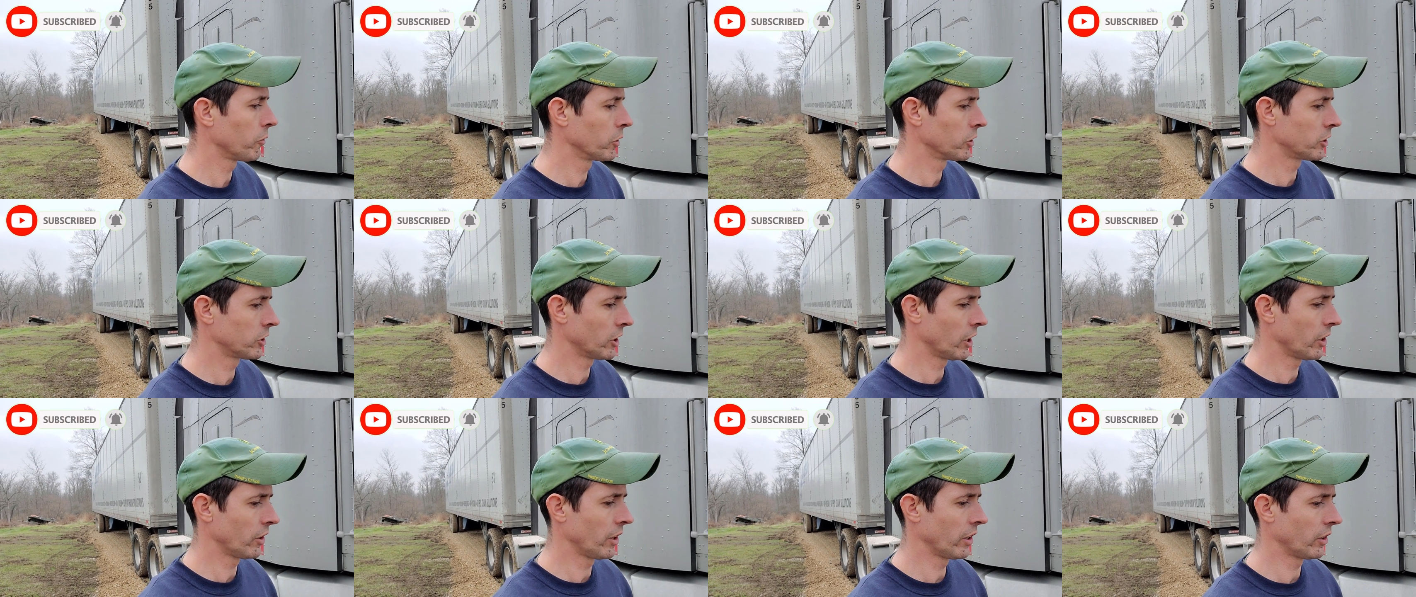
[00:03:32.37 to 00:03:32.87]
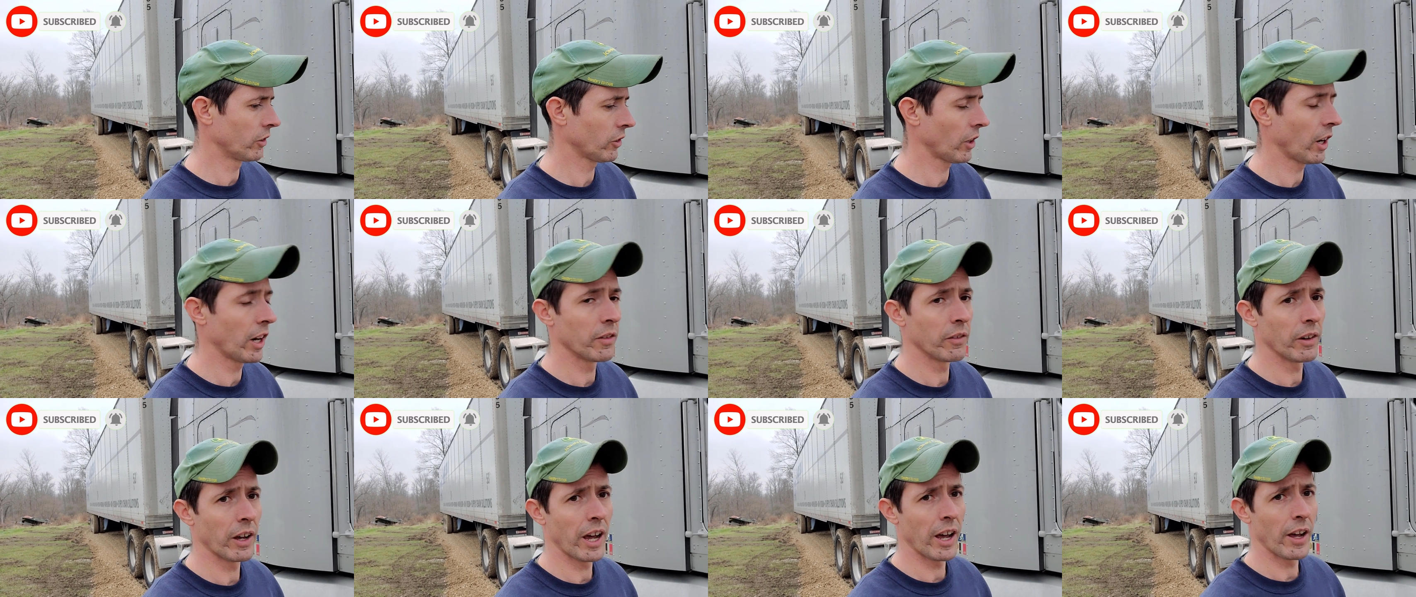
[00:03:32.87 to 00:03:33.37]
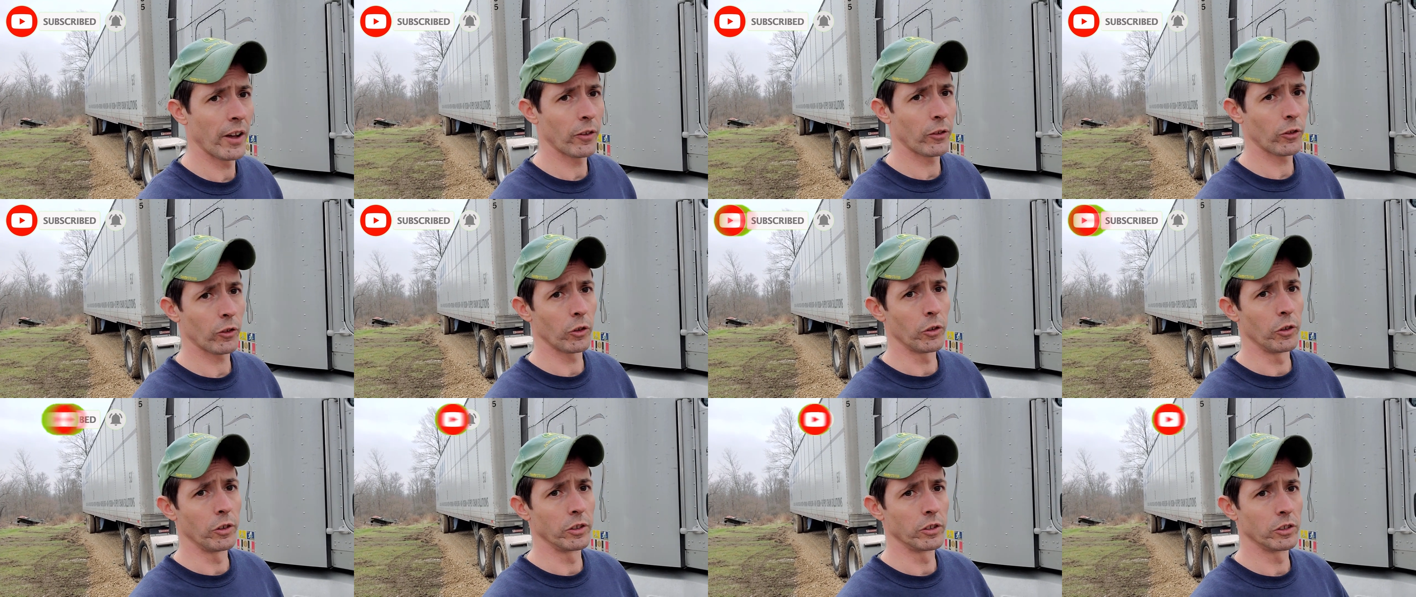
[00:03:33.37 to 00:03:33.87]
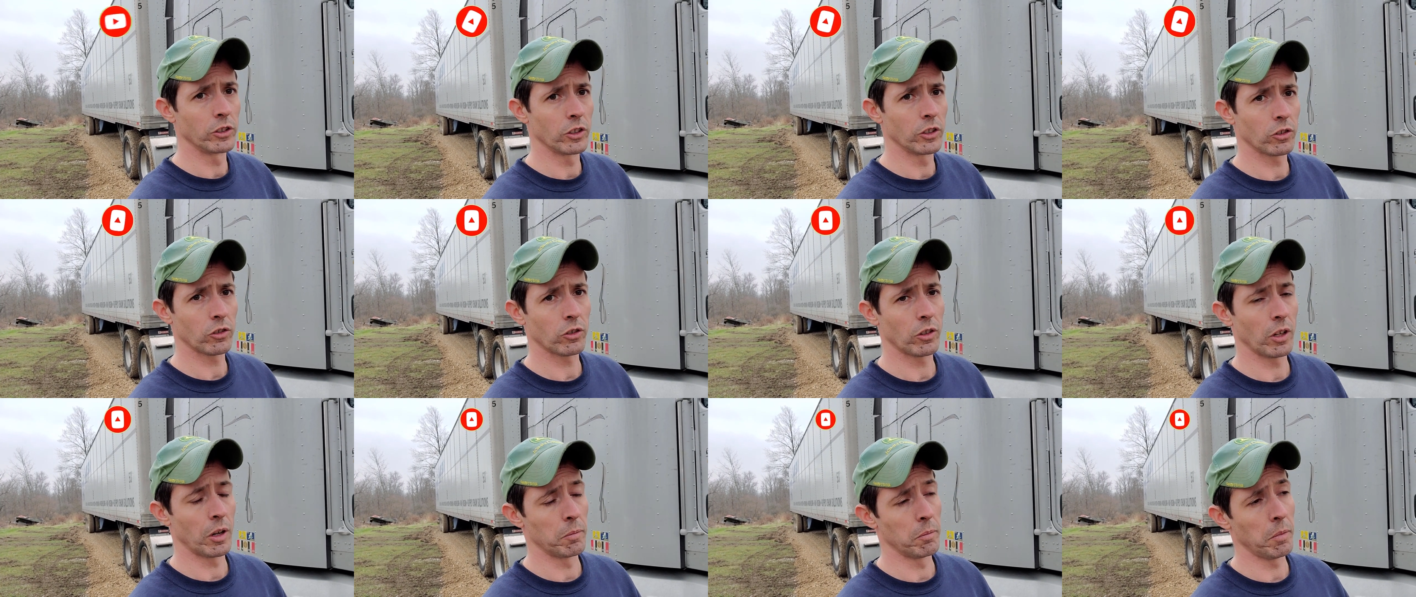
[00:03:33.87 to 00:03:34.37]
which I think is kind of a hassle, and
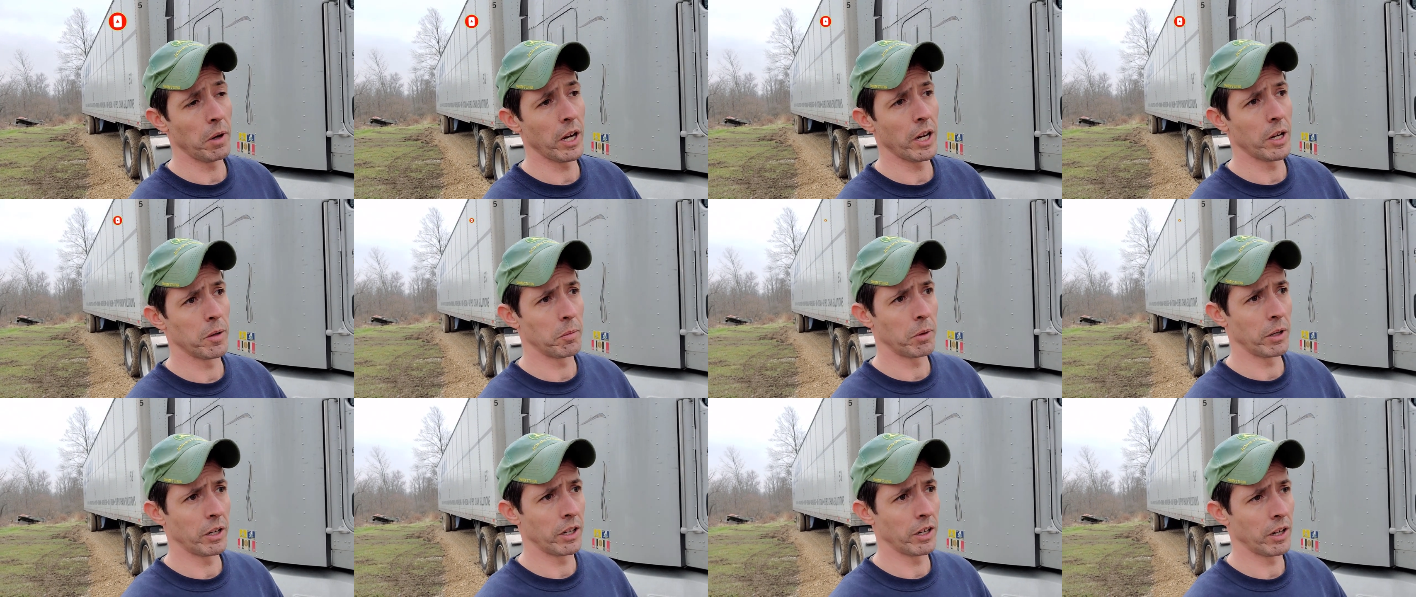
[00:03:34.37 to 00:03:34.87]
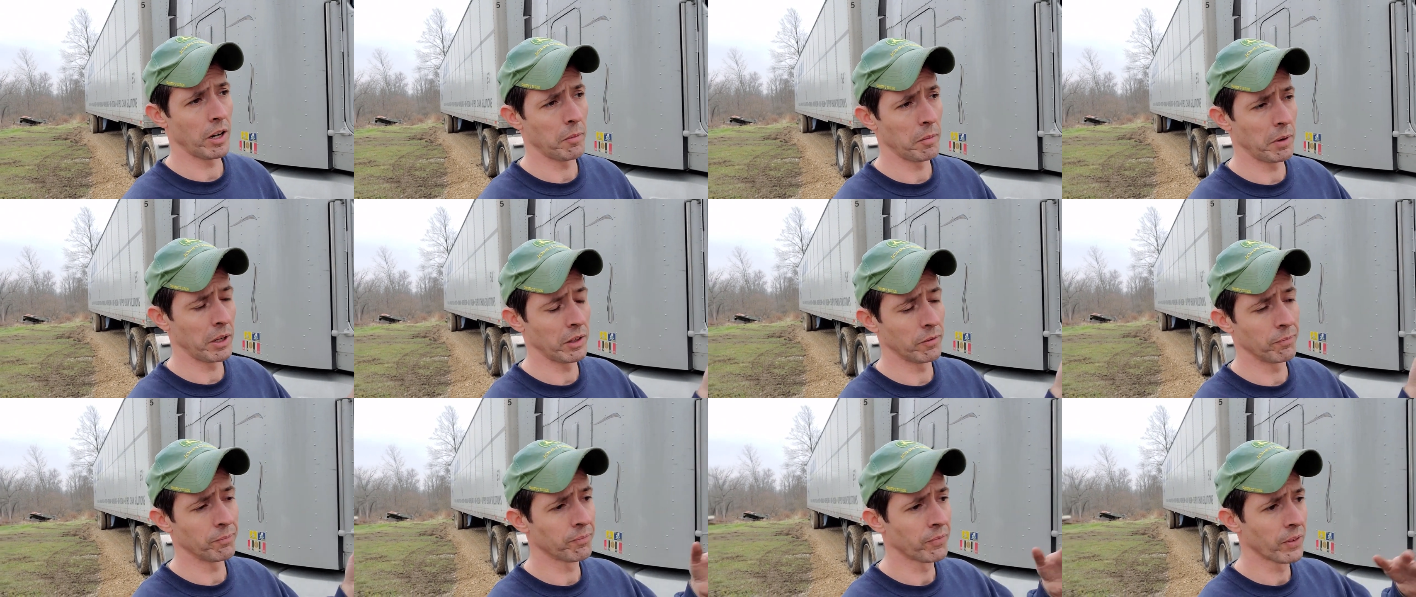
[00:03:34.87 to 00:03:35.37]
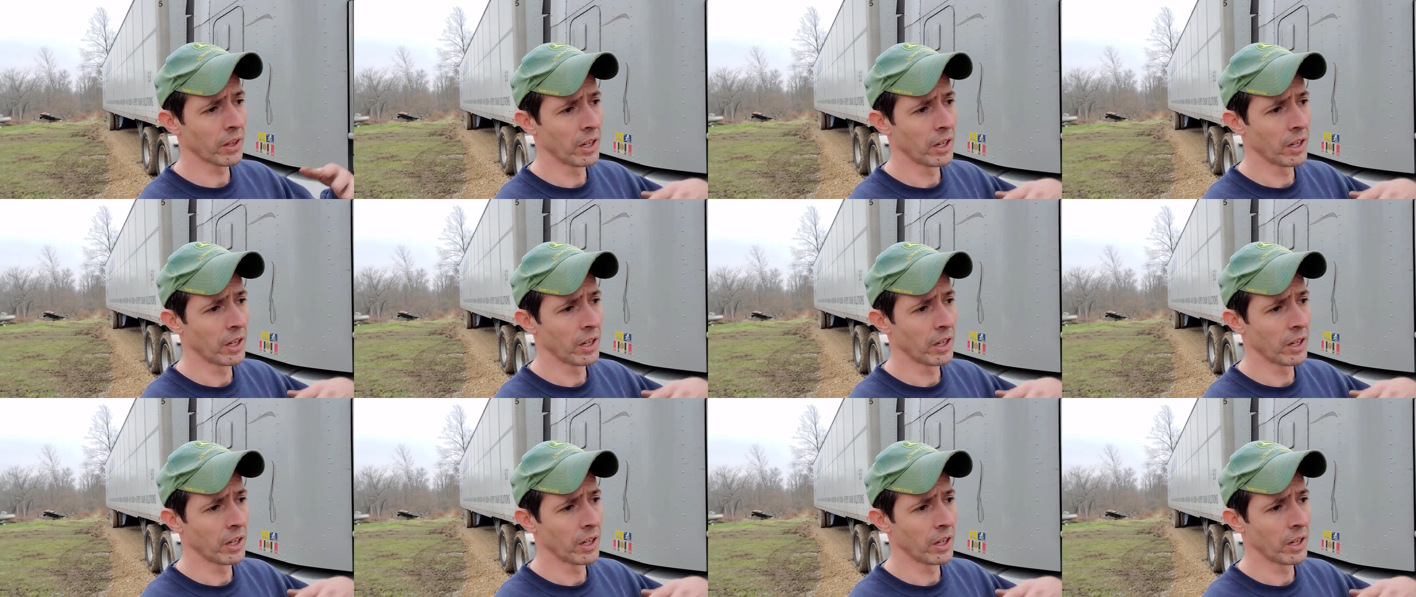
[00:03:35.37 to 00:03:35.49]
just in my opinion, I mean,